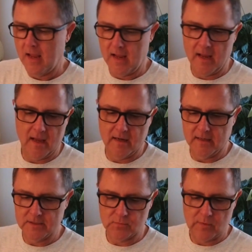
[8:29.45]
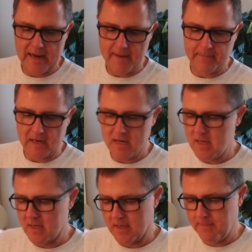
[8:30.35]
And it's wrapped
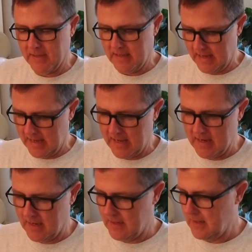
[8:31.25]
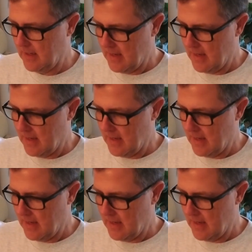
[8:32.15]
up, and